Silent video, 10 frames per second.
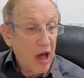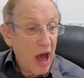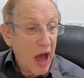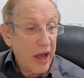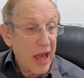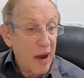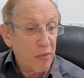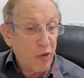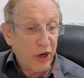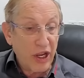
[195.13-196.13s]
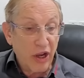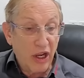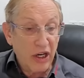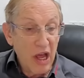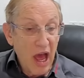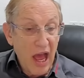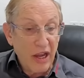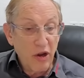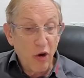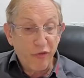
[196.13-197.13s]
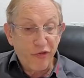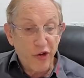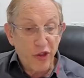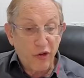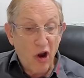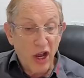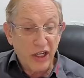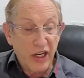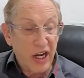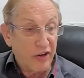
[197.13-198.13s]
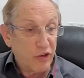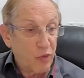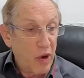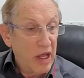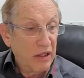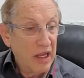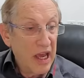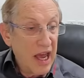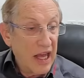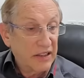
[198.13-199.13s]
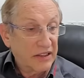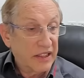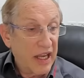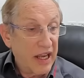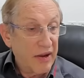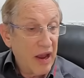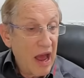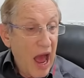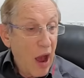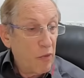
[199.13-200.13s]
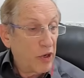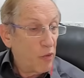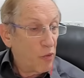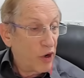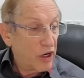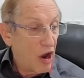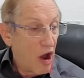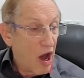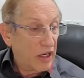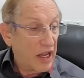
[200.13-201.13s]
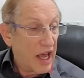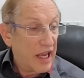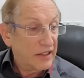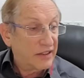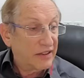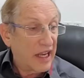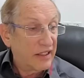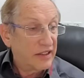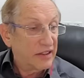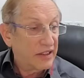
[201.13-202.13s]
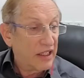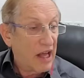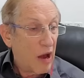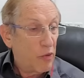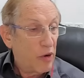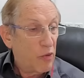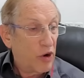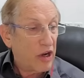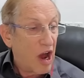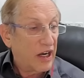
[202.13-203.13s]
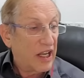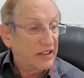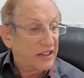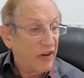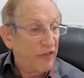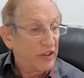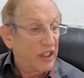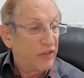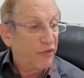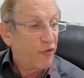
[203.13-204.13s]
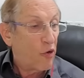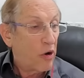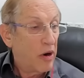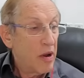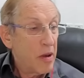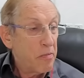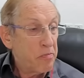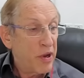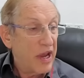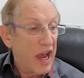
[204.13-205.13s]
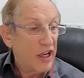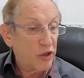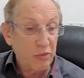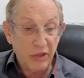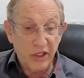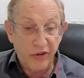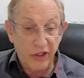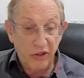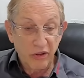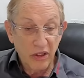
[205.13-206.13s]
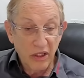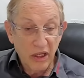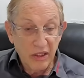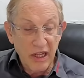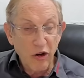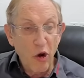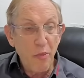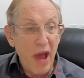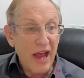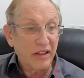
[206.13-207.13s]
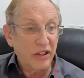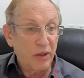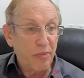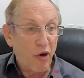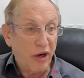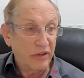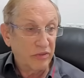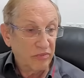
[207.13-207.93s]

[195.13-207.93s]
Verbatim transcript: I am working on. I can go further on in here as well and say, I want to work on a stainless steel. I want to work on a 17.4 pH material. Now go back to the part.